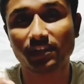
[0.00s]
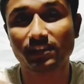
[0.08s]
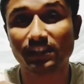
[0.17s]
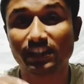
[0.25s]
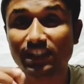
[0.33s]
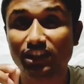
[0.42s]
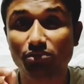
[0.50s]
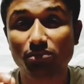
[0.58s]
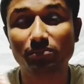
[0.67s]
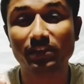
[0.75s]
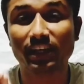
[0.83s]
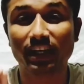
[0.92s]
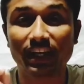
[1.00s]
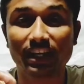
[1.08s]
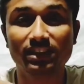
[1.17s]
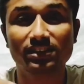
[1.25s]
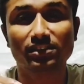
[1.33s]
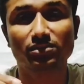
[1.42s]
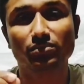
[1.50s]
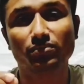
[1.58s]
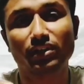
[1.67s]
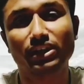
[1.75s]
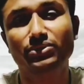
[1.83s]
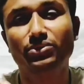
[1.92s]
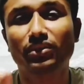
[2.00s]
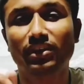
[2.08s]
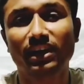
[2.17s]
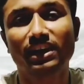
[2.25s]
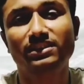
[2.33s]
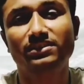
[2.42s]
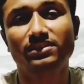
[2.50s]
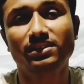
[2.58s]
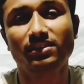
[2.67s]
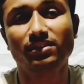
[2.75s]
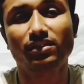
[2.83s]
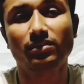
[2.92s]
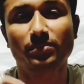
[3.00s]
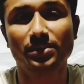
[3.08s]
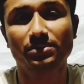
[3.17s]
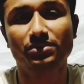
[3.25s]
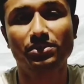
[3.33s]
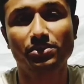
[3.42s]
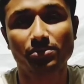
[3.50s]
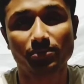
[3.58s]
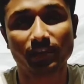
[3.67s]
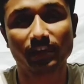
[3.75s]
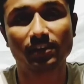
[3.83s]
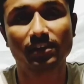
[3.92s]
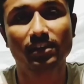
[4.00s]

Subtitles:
Then it will be easy to find your answer on the passage, right?